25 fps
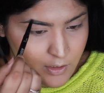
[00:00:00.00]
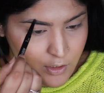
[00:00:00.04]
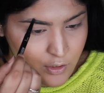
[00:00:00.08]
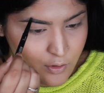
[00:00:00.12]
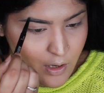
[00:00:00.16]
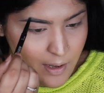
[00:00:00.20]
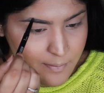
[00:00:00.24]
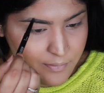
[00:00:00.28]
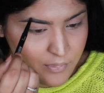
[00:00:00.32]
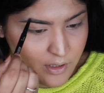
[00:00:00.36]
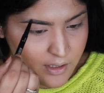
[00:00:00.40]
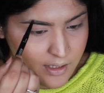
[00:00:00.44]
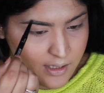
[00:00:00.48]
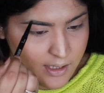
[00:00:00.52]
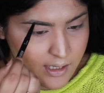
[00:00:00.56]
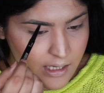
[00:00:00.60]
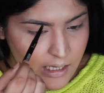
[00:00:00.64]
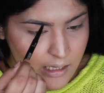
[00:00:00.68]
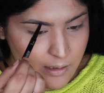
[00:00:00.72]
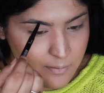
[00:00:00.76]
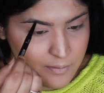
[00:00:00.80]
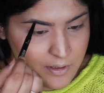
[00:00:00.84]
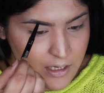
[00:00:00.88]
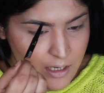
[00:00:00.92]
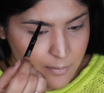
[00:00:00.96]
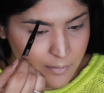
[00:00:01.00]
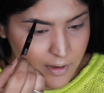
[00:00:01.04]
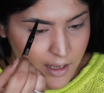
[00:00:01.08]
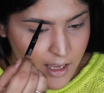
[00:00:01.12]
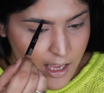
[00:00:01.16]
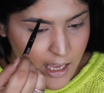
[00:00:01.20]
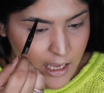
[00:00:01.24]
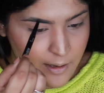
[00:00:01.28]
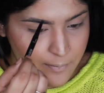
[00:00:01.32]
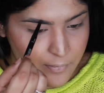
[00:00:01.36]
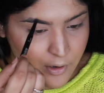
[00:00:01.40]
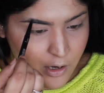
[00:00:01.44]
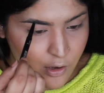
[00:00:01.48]
So I'm just sculpting my
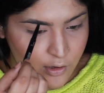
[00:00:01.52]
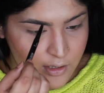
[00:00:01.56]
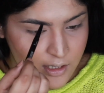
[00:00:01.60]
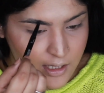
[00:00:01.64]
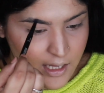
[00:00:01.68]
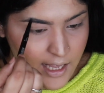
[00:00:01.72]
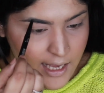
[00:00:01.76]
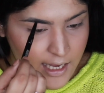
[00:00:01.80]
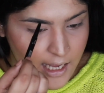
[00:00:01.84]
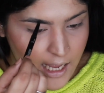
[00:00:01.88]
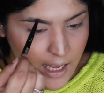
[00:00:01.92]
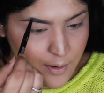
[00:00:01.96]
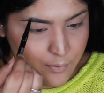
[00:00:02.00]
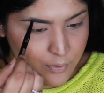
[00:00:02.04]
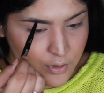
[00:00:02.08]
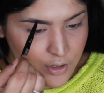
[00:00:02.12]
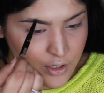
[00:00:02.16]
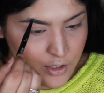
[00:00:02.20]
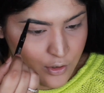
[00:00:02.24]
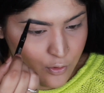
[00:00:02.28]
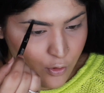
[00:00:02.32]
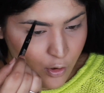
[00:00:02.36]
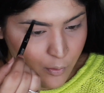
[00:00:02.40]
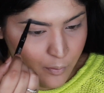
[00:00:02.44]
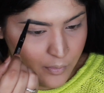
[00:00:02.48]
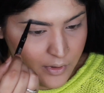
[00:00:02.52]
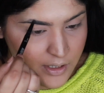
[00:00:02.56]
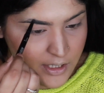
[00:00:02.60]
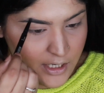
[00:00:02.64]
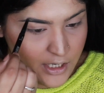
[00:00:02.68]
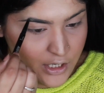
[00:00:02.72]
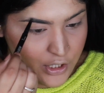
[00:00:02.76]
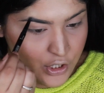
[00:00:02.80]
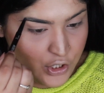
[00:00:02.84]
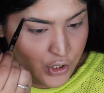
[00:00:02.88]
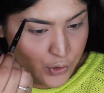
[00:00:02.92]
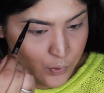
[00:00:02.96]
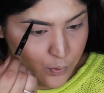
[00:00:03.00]
eyebrows like I would
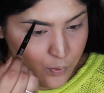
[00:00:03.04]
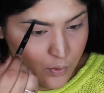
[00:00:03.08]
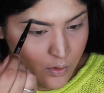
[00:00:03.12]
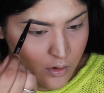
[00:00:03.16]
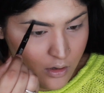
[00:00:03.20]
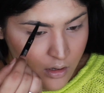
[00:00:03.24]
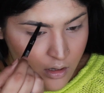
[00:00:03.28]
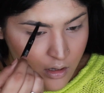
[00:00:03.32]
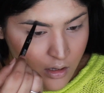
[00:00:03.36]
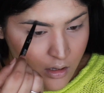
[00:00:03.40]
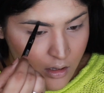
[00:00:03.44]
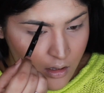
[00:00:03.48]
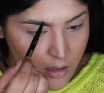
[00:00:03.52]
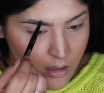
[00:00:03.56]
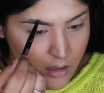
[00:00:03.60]
normally do.